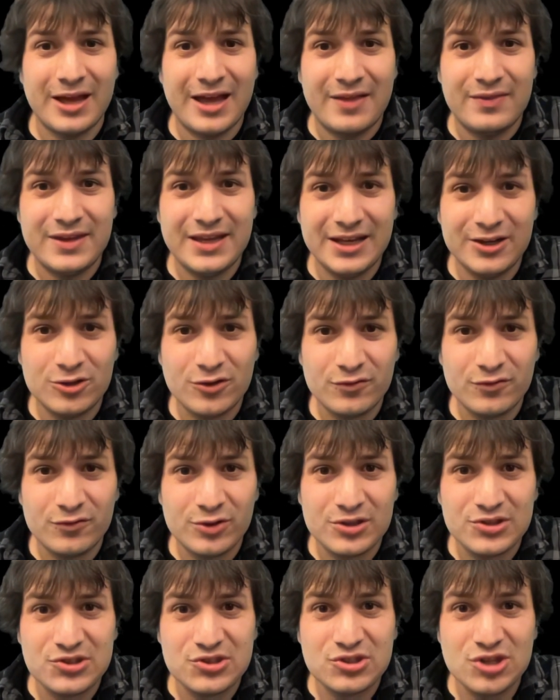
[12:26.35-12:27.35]
the interval is
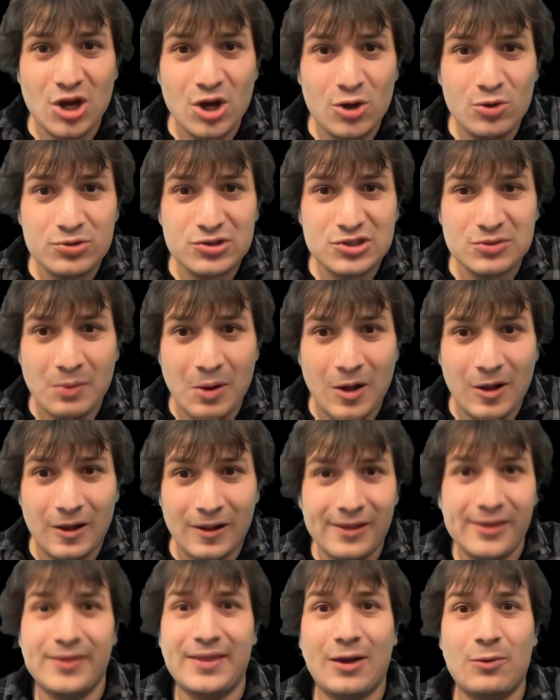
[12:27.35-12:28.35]
so small
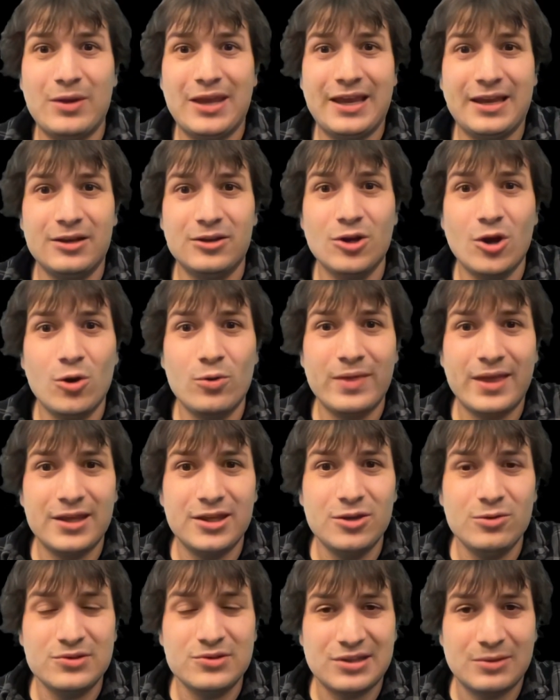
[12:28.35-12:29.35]
that we know that u
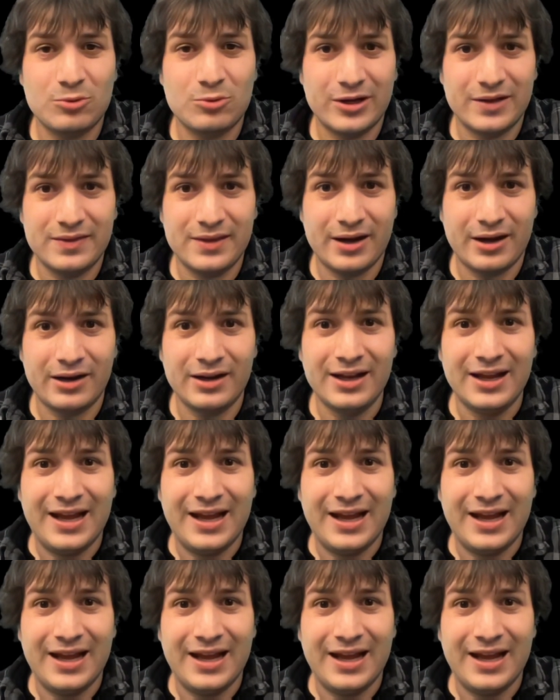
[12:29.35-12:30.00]
is somewhere in there